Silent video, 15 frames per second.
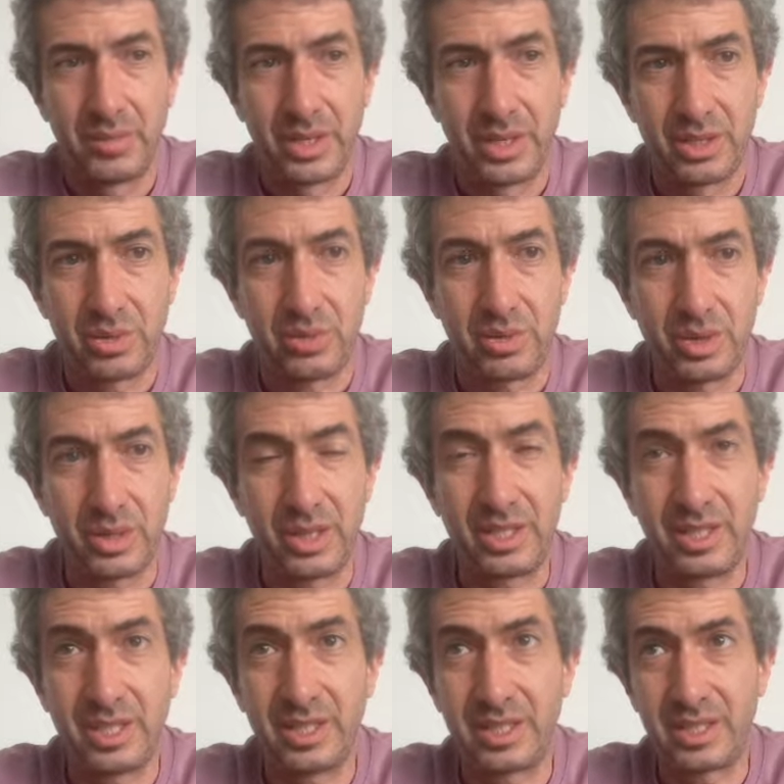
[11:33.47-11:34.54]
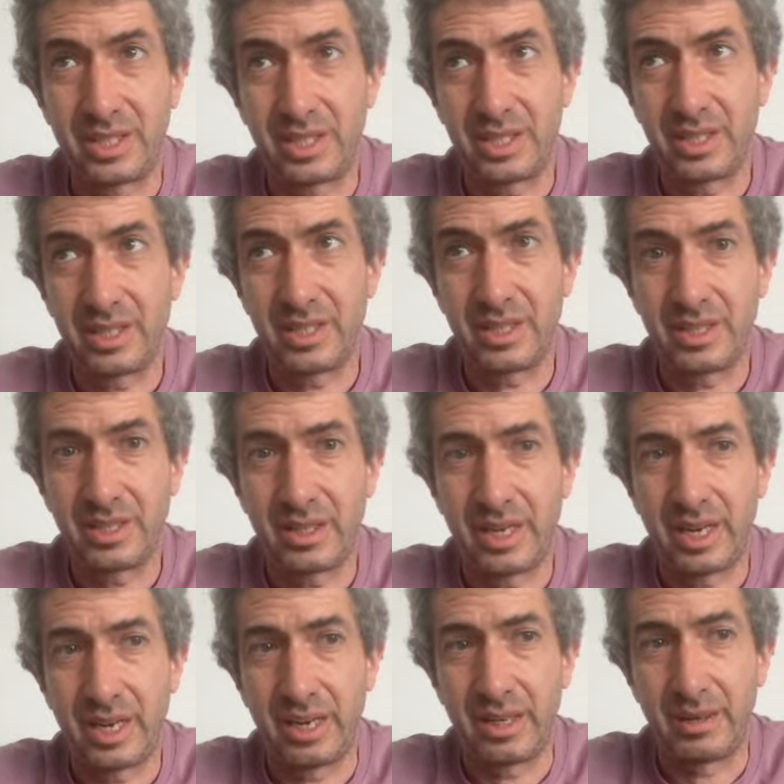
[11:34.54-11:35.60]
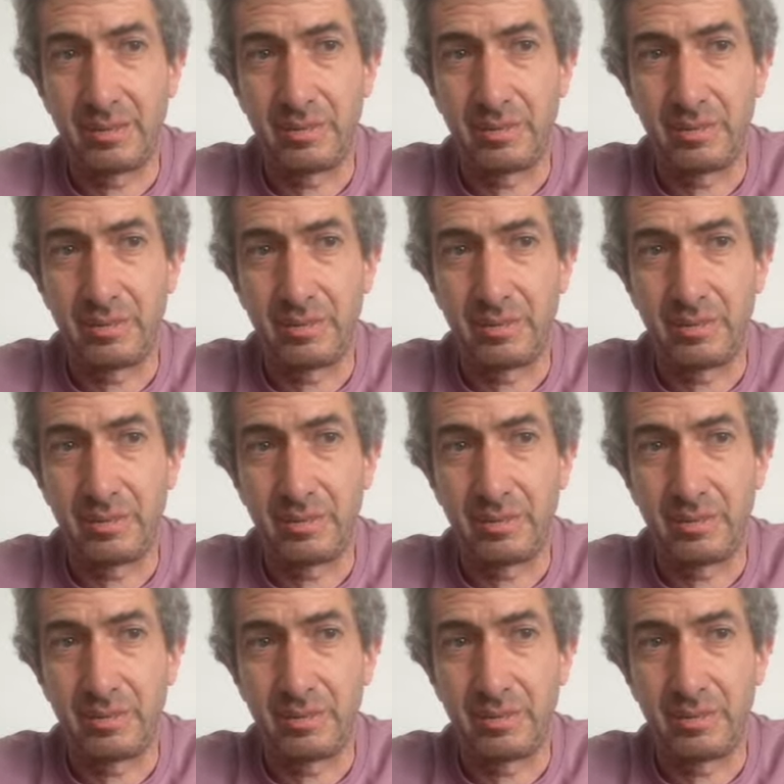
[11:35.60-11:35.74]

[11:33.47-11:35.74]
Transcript: So this is, I